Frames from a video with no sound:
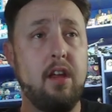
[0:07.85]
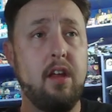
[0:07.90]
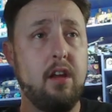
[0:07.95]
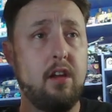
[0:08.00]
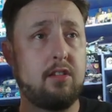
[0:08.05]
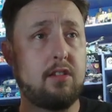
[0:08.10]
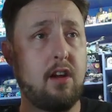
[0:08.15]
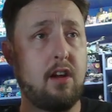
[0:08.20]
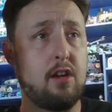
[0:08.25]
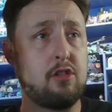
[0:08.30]

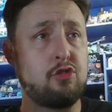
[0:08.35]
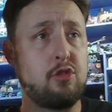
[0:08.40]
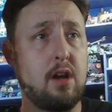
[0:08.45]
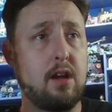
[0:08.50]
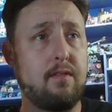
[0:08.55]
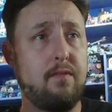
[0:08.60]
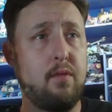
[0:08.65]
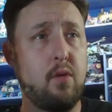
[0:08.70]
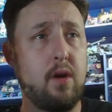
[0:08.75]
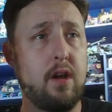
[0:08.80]
Star Trek
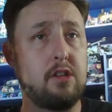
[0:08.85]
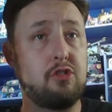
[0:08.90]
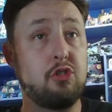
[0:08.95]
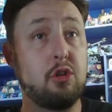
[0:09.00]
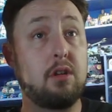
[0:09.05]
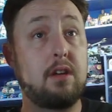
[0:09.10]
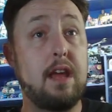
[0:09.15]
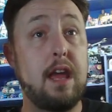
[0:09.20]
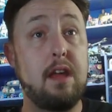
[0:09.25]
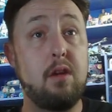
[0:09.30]

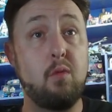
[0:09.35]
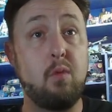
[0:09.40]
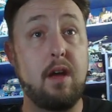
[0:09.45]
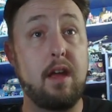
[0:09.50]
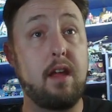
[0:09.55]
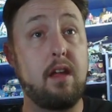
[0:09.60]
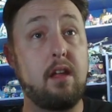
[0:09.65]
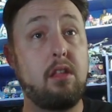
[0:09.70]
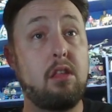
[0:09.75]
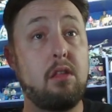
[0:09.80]
Voyager
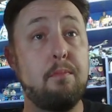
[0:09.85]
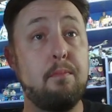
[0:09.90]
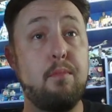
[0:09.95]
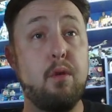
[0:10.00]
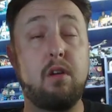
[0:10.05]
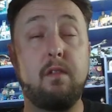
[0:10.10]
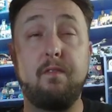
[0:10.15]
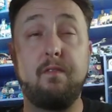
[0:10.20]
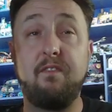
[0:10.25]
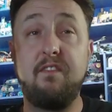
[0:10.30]
Gateways,
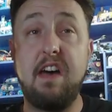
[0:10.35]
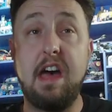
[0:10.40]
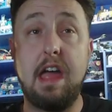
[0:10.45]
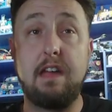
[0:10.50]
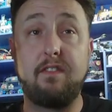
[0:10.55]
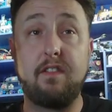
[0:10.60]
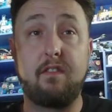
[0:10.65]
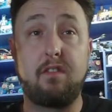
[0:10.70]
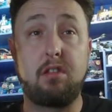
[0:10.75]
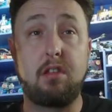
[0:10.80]
Book
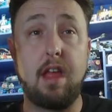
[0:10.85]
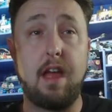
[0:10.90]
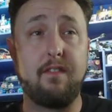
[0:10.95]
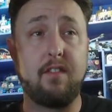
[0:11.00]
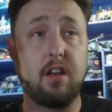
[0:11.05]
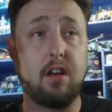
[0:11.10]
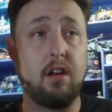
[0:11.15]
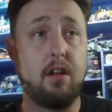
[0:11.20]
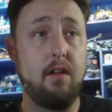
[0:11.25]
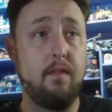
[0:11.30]
5 of 7,